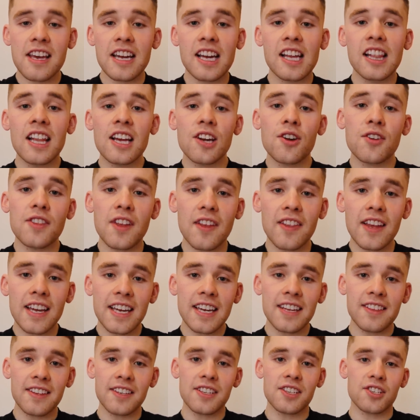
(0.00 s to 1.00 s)
then click on the
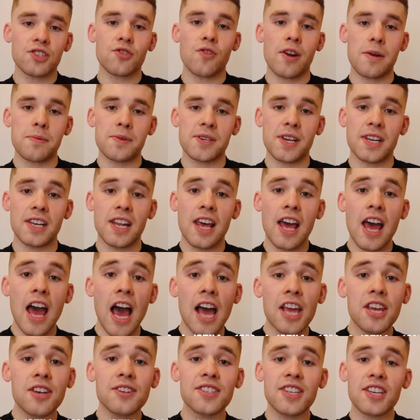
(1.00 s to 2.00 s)
link in the description
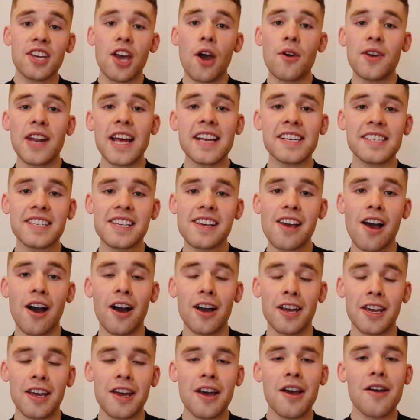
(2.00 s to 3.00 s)
and use the code
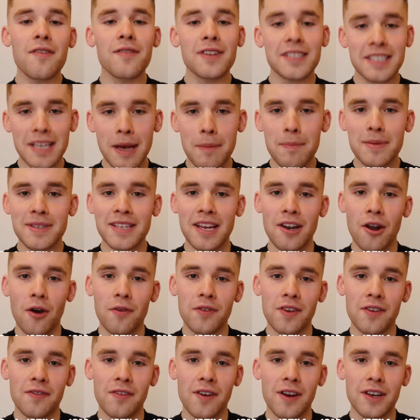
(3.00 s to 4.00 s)
STI for 10%
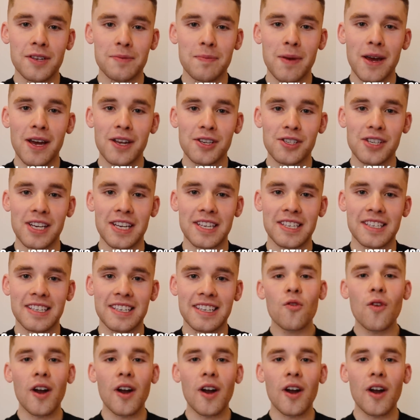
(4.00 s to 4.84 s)
off your first purchase.